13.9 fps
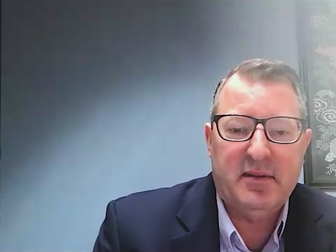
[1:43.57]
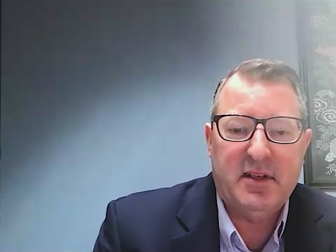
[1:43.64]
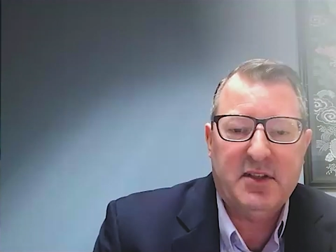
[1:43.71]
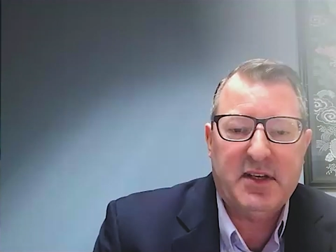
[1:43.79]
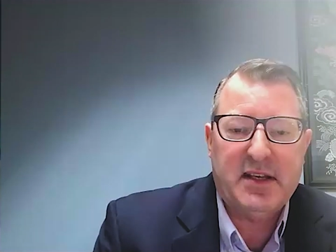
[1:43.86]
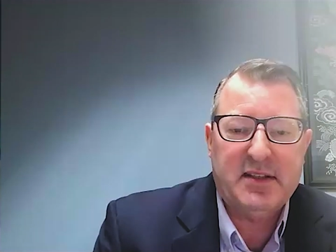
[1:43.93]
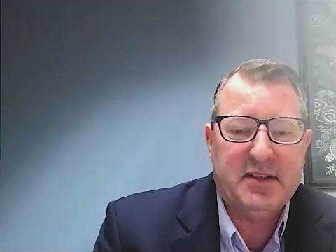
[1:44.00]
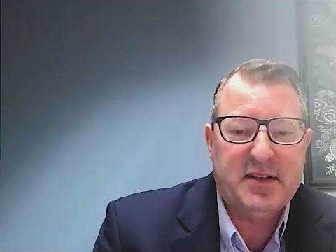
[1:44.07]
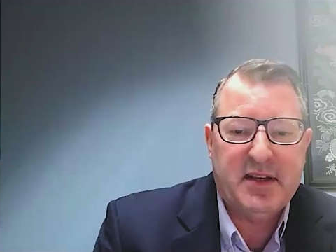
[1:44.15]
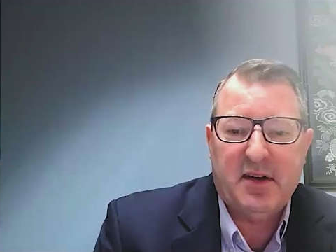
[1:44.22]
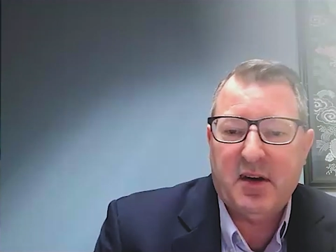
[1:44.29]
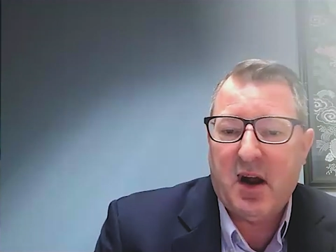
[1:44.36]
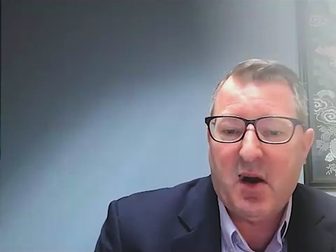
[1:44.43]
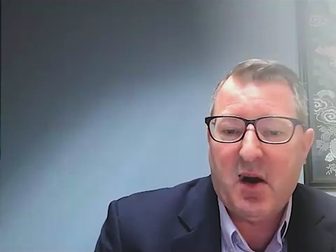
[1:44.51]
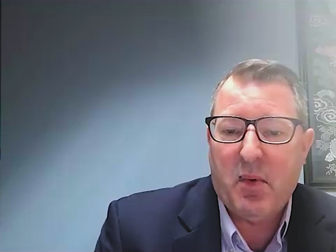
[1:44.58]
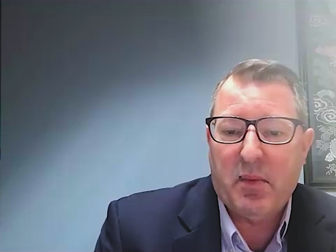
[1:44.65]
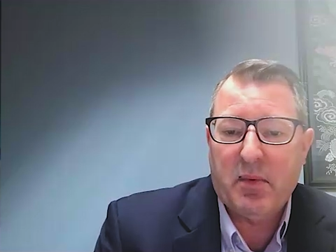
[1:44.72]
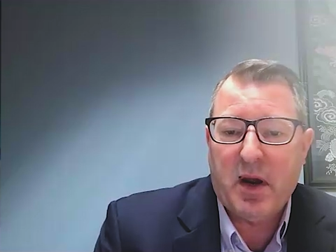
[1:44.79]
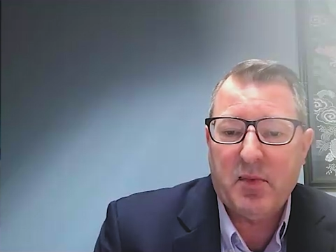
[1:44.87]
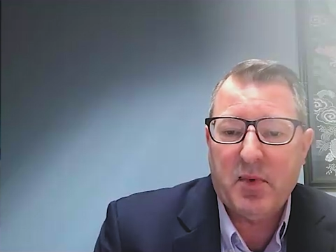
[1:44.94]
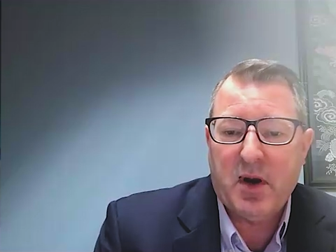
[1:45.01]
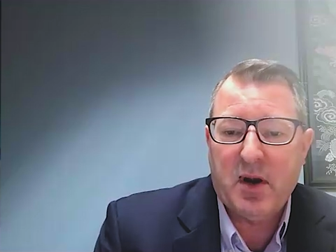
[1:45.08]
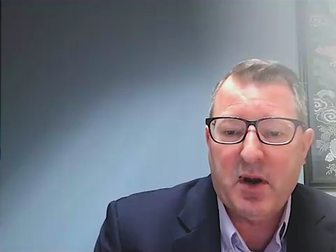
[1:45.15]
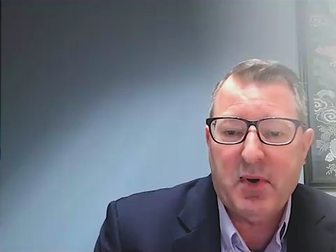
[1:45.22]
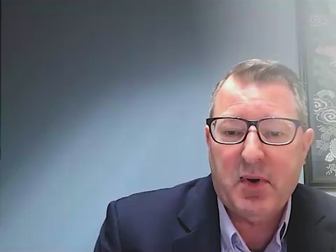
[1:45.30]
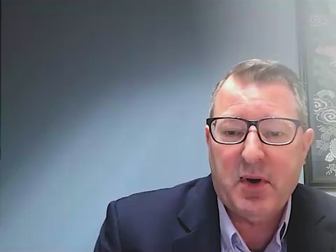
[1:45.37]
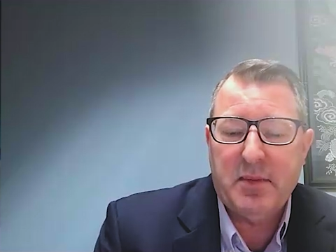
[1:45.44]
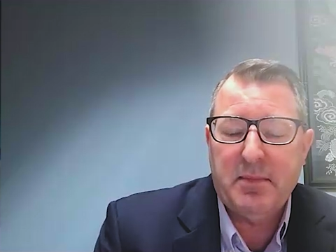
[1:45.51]
such as a standard hardware
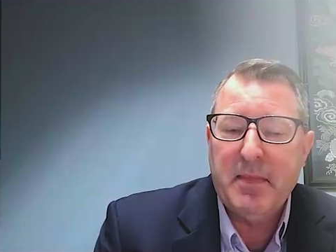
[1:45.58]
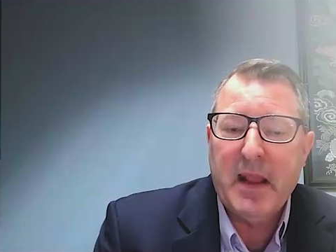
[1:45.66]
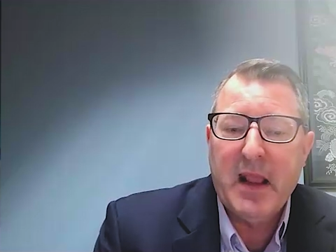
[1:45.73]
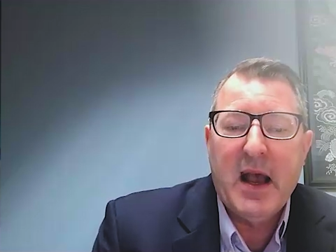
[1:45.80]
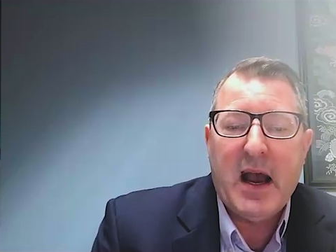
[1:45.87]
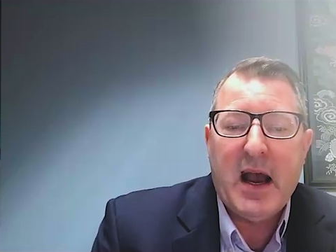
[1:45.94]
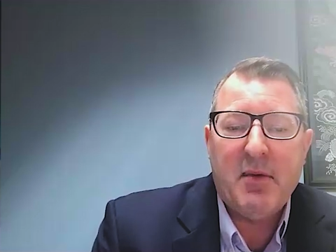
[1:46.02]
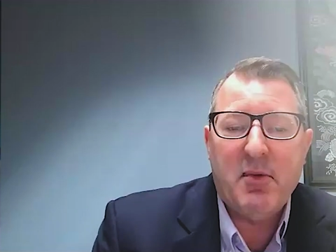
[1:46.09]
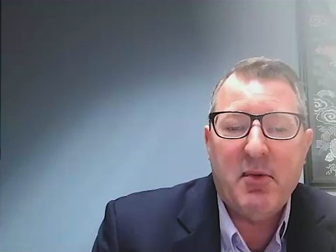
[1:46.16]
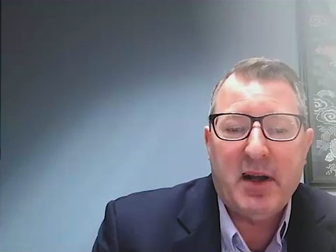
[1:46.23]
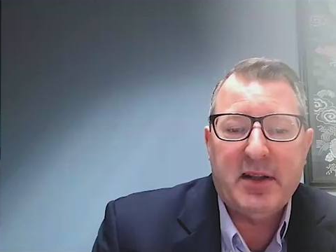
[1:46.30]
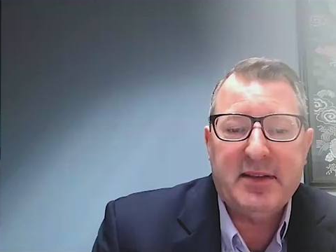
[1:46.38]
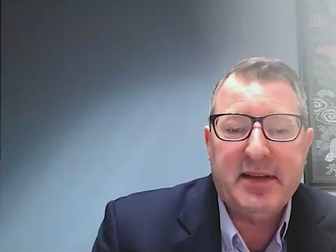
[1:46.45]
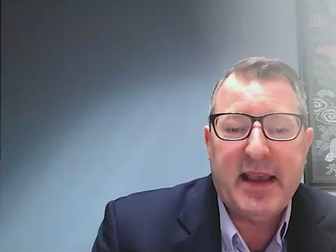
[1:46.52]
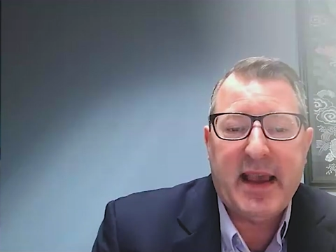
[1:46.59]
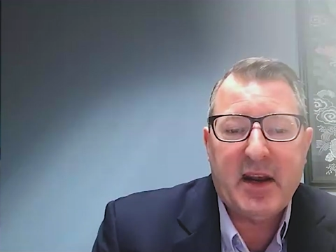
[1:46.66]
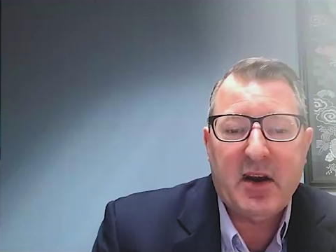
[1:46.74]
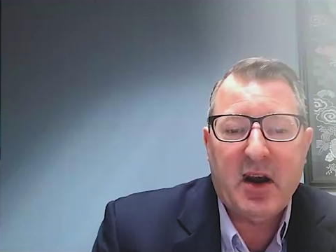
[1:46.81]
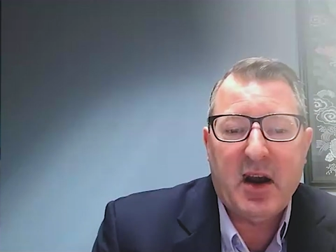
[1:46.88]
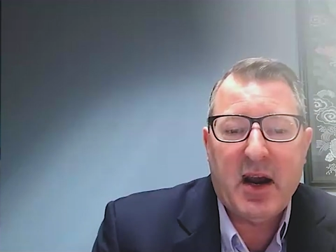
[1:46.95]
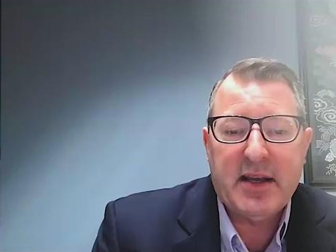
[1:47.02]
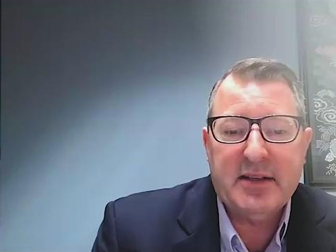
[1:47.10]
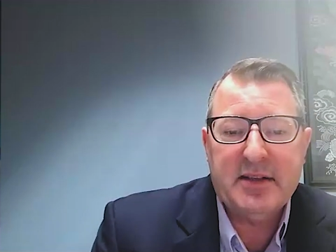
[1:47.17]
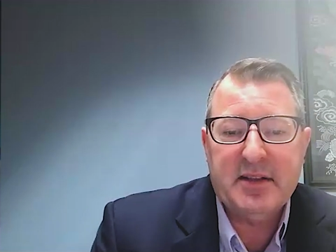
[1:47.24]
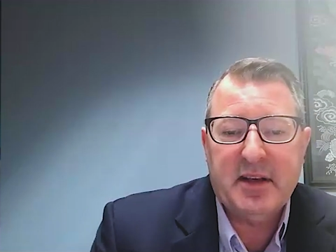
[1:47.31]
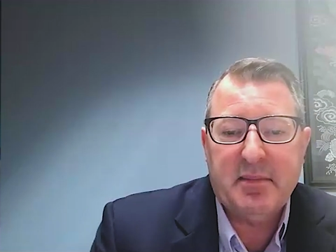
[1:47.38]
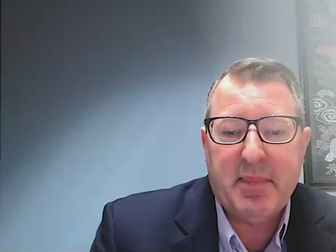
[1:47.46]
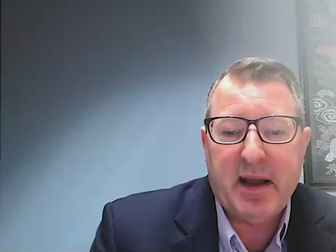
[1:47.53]
component, Hyperbots
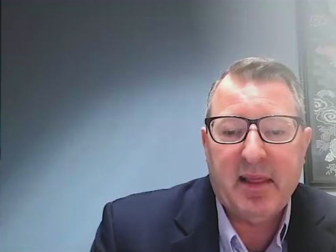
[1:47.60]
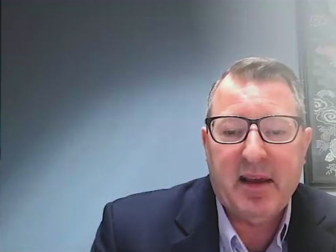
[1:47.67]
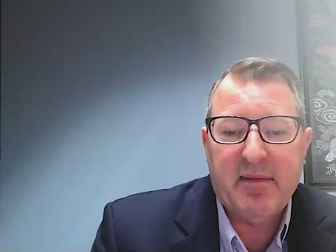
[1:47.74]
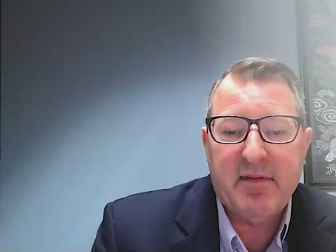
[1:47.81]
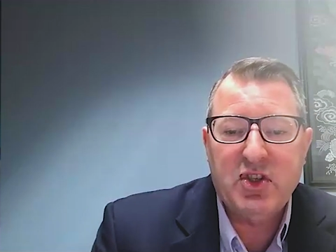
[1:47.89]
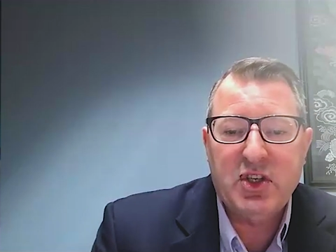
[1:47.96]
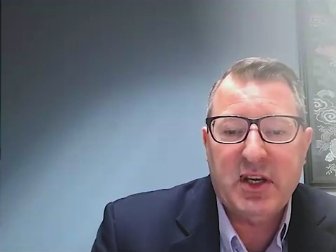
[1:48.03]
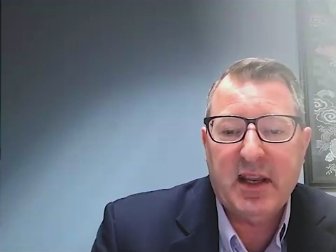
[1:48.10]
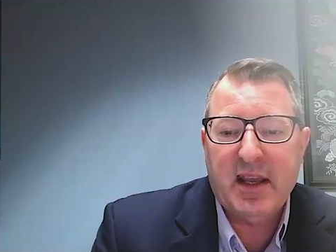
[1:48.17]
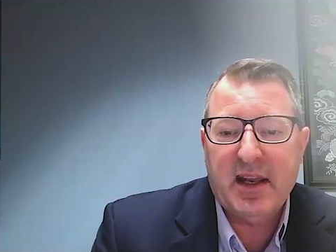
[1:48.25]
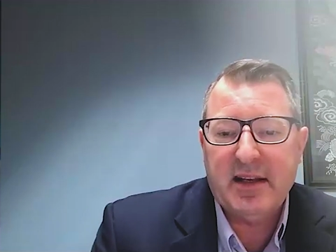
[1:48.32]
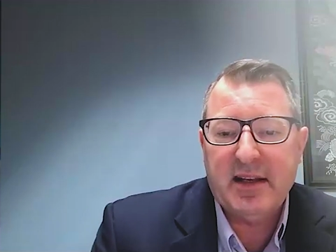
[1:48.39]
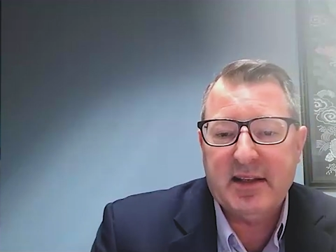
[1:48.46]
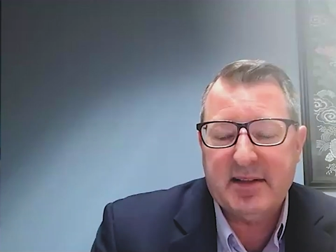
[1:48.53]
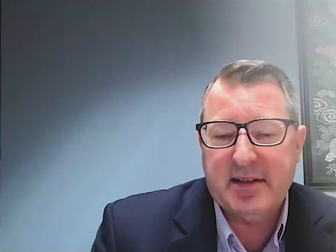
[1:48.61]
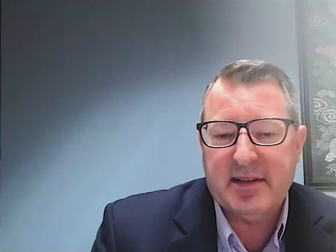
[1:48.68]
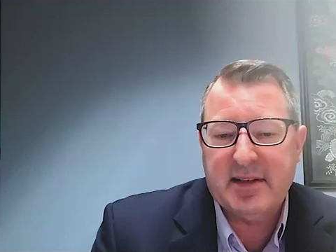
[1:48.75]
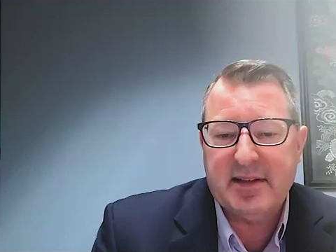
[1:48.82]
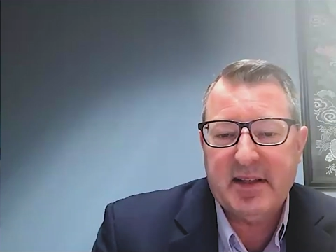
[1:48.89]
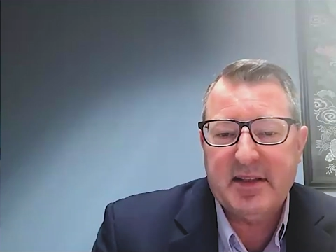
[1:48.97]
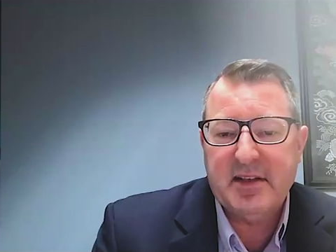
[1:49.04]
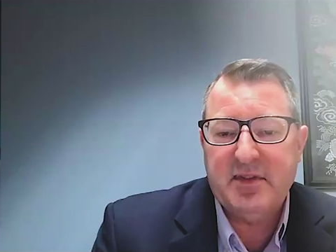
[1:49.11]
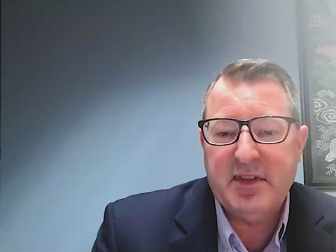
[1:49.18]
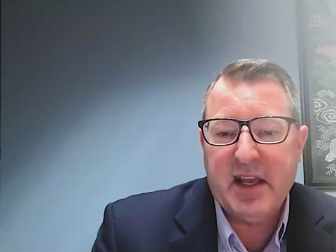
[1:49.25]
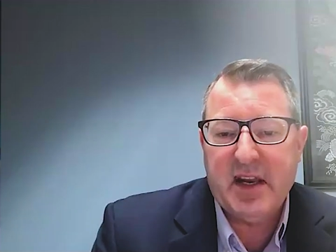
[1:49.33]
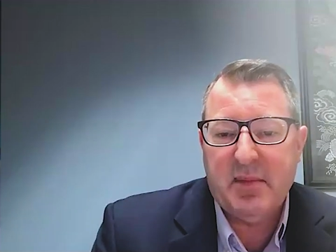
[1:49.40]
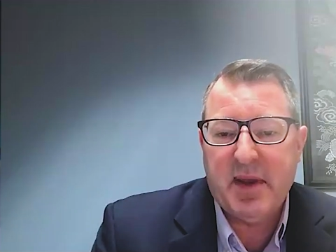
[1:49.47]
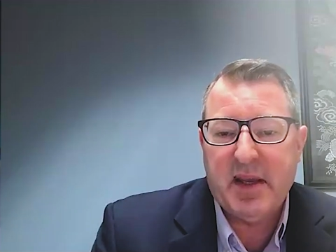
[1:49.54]
categorizes it by leveraging its extensive
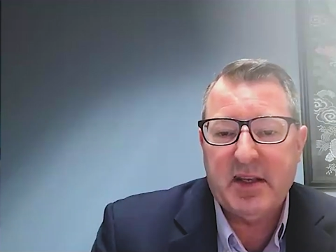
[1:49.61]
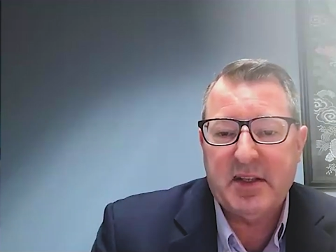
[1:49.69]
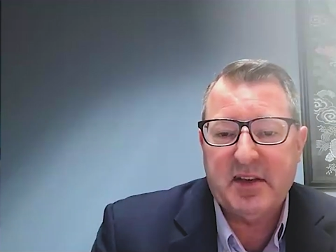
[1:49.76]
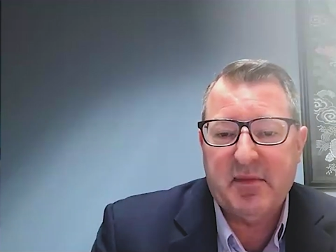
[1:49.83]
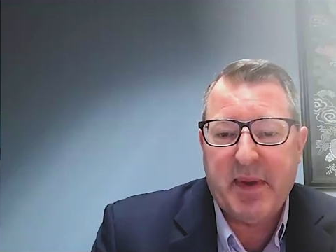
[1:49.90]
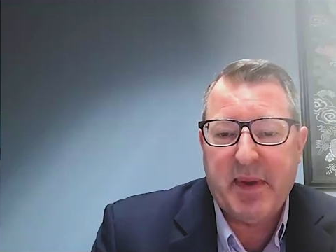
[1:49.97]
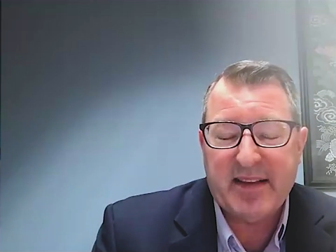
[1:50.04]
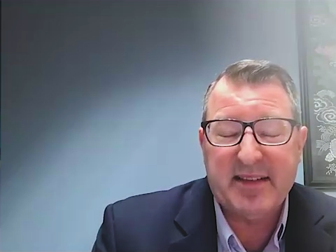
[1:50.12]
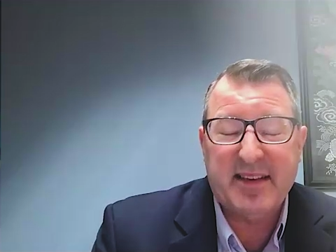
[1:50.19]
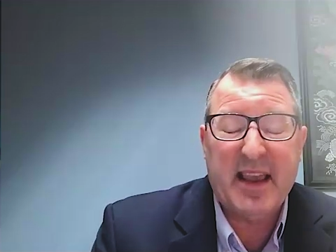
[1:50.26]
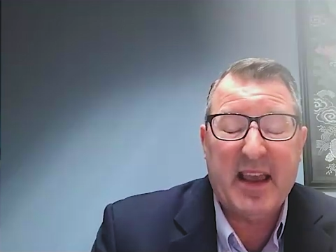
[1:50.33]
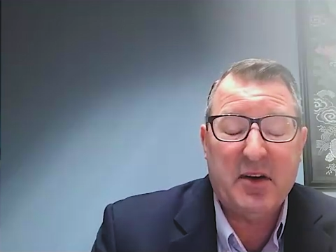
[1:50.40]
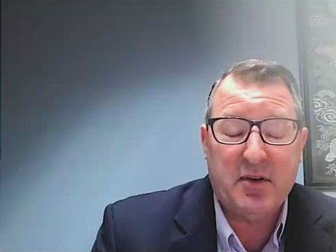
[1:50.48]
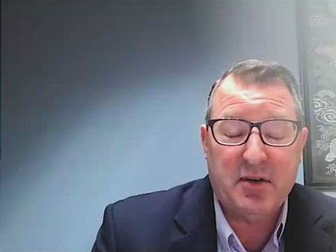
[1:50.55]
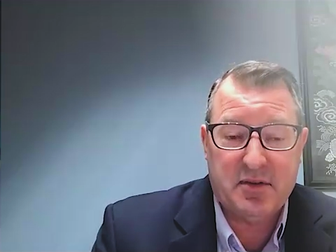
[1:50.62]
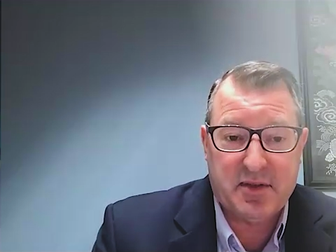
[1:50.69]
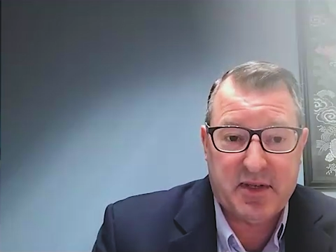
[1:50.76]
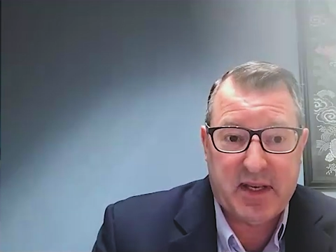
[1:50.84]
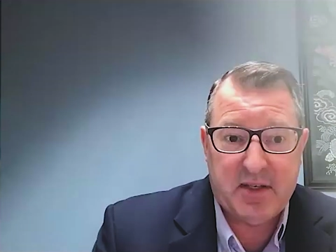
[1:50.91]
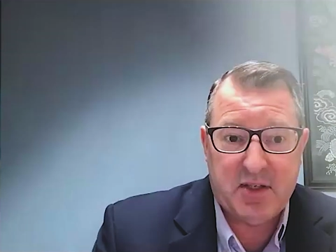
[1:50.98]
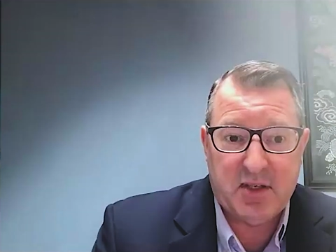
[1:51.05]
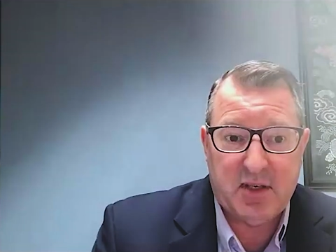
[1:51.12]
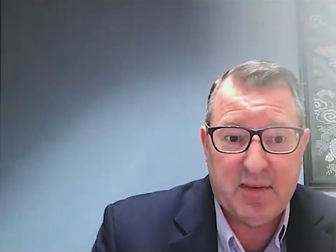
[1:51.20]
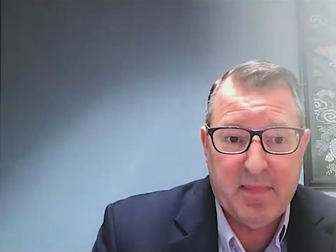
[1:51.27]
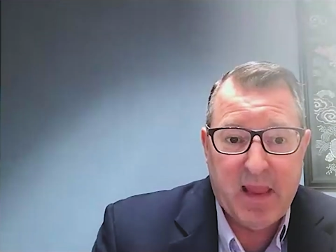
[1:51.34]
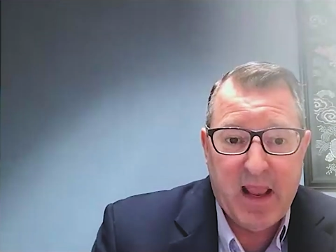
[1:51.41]
database of past categorization.